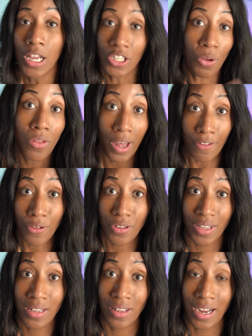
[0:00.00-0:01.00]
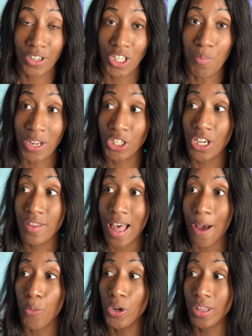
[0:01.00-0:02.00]
So a lot of those things that I just mentioned
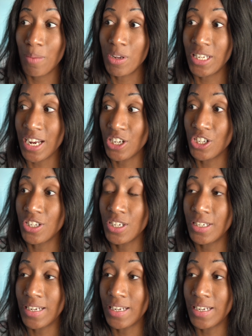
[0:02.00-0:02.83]
that were limitations and